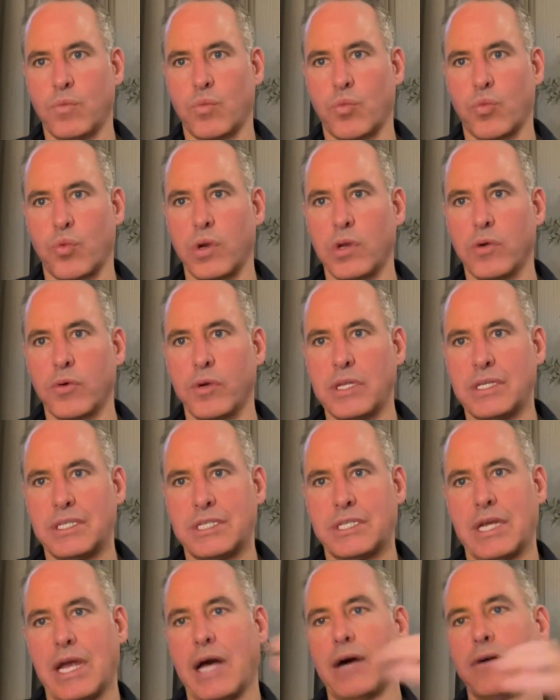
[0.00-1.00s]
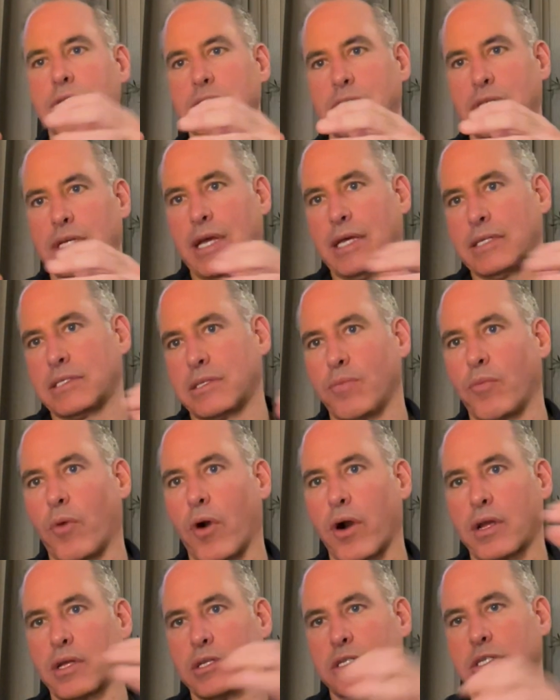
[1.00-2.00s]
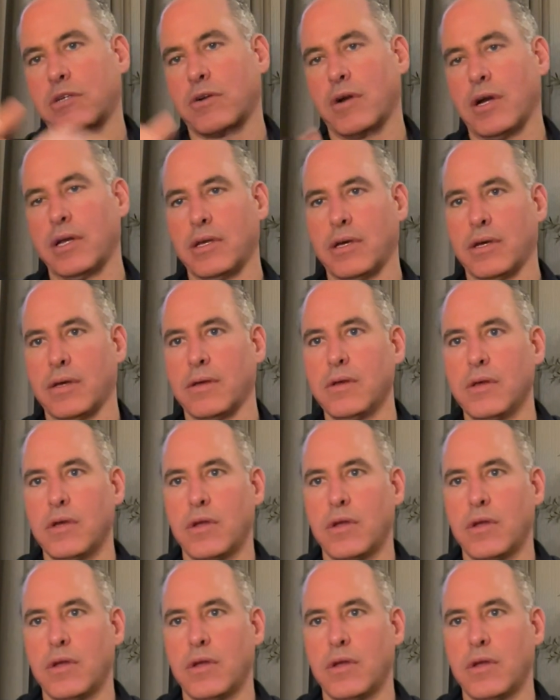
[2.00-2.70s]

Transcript: really challenging as the market's trying to